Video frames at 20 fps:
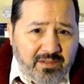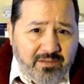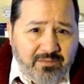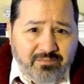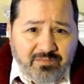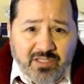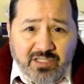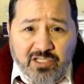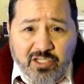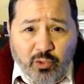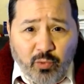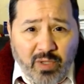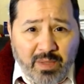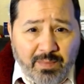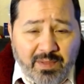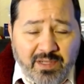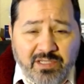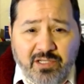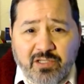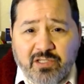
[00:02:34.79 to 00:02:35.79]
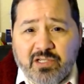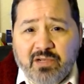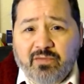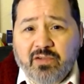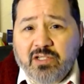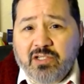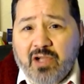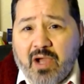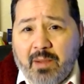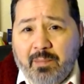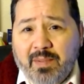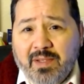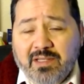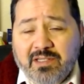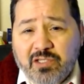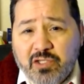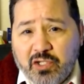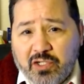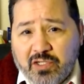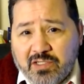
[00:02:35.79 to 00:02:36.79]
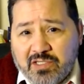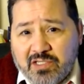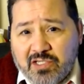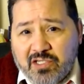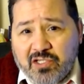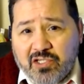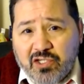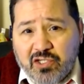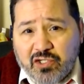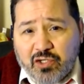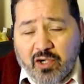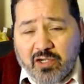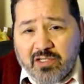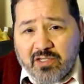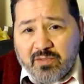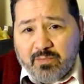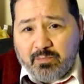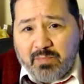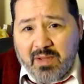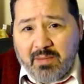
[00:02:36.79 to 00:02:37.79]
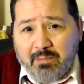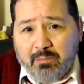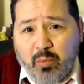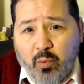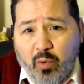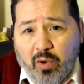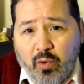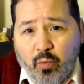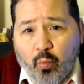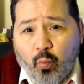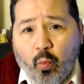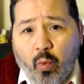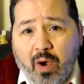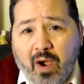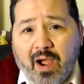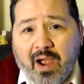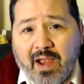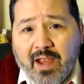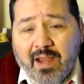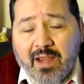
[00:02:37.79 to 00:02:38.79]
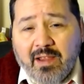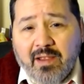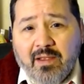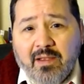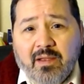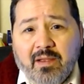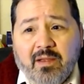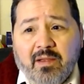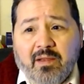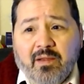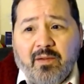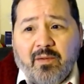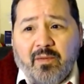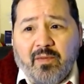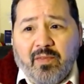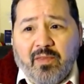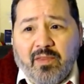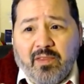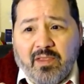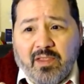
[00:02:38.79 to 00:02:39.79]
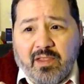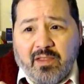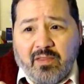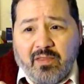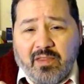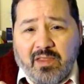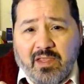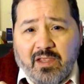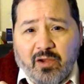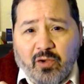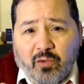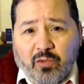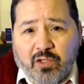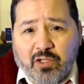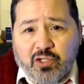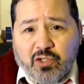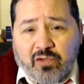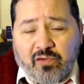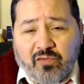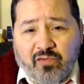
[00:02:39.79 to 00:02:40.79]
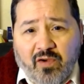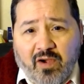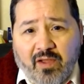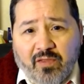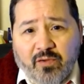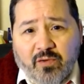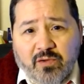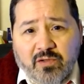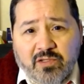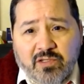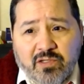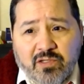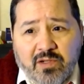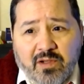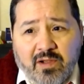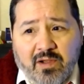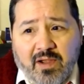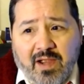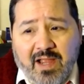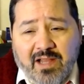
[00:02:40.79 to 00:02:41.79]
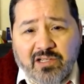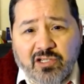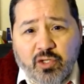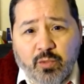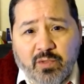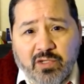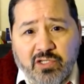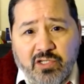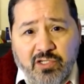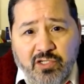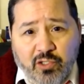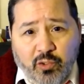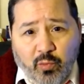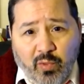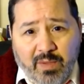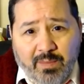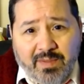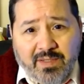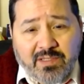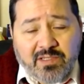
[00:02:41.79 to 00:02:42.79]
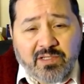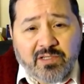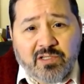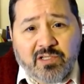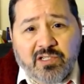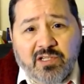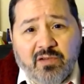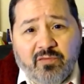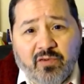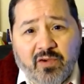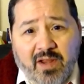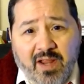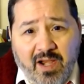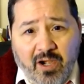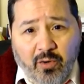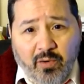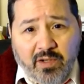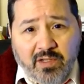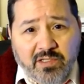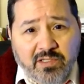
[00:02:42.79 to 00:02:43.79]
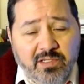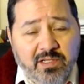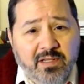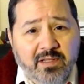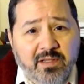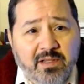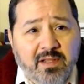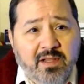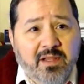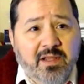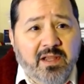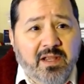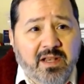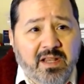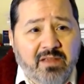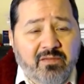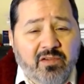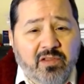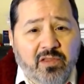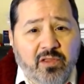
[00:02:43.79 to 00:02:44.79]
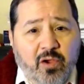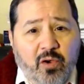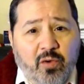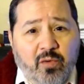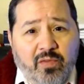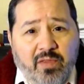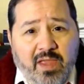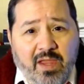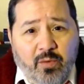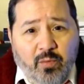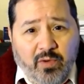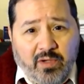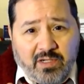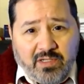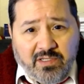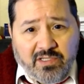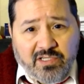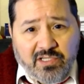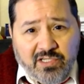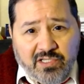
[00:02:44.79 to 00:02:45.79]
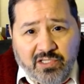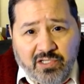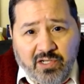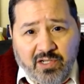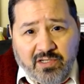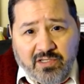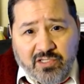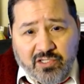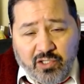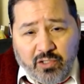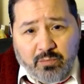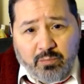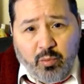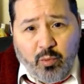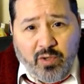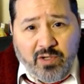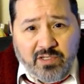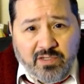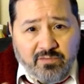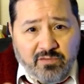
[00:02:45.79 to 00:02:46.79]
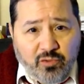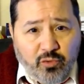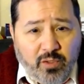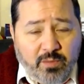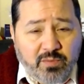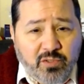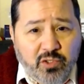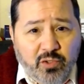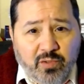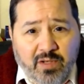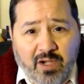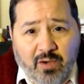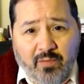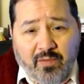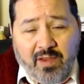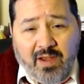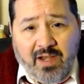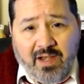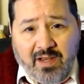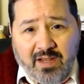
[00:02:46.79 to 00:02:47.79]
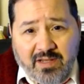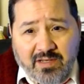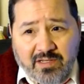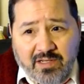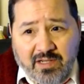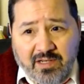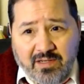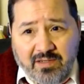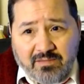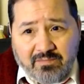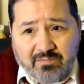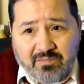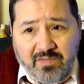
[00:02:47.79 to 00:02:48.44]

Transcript: disagreements on different topics, and you start to pinpoint why the early church fathers had so much disagreements in different areas, and even though they were consistent on certain points of scripture and